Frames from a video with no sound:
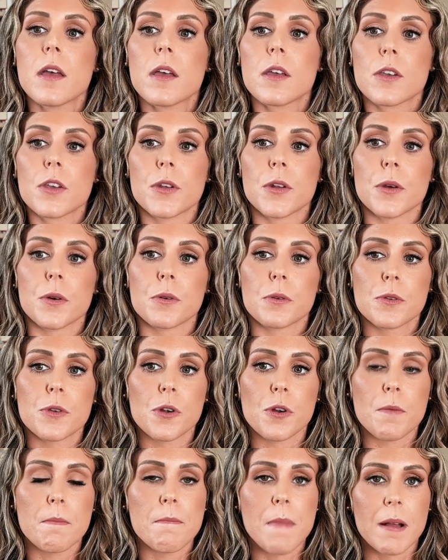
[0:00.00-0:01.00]
you know,
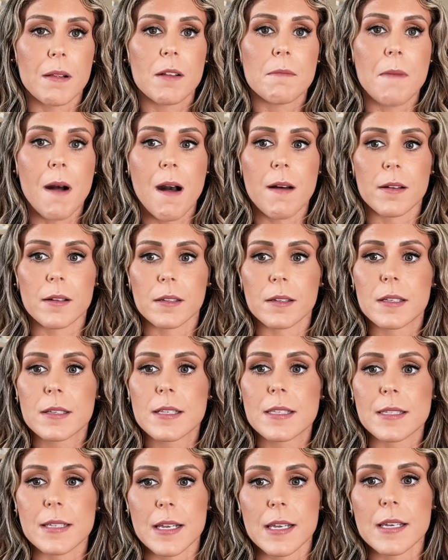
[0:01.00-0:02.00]
your metabolic
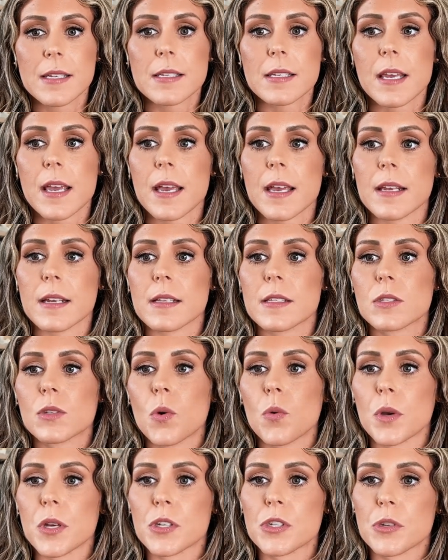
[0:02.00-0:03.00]
state, and it's
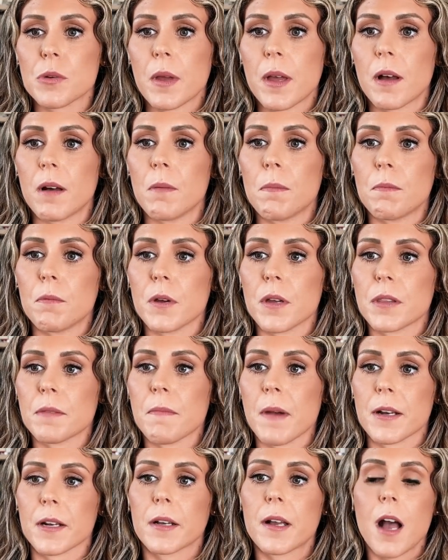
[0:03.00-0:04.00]
going to help with
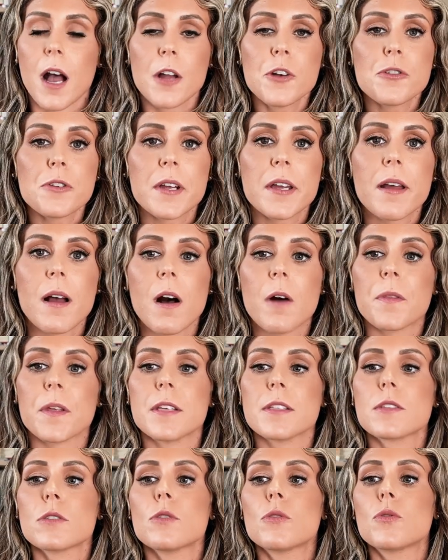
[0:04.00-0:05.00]
mitochondrial health.
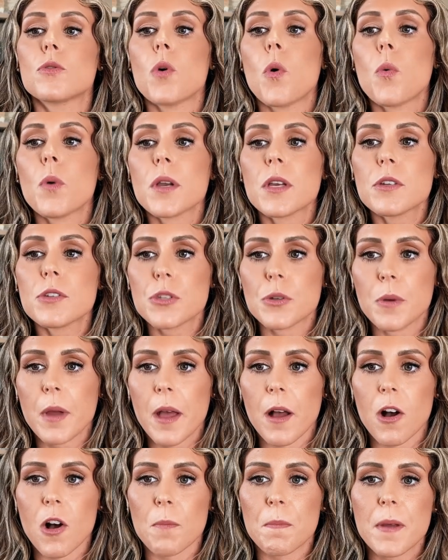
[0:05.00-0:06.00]
It's going to
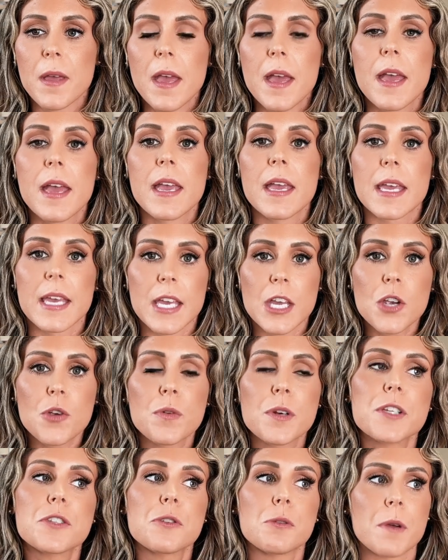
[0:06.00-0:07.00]
help
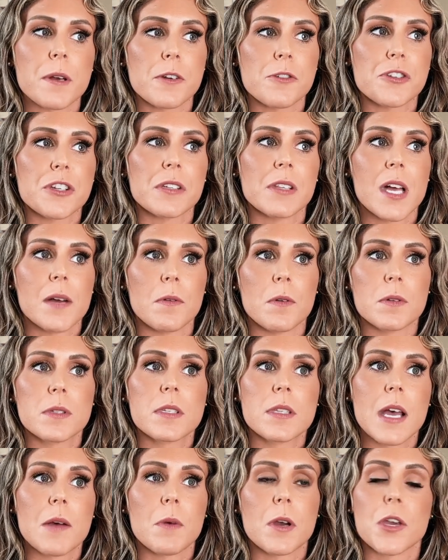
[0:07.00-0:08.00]
increase your energy
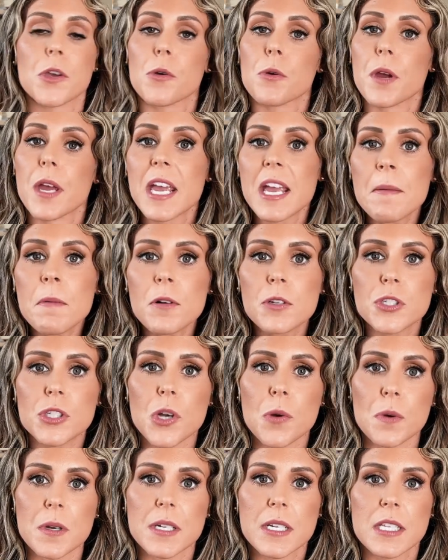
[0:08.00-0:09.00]
levels. That way you're able to
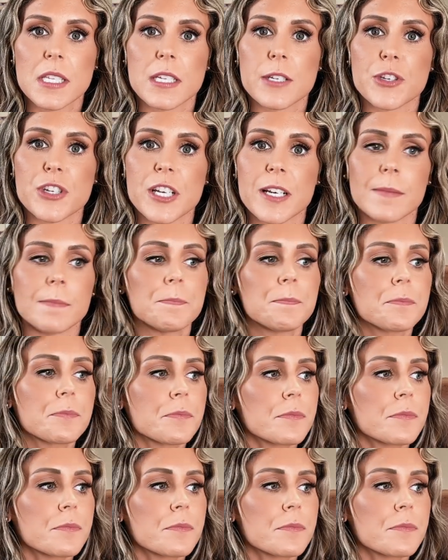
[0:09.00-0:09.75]
go into the gym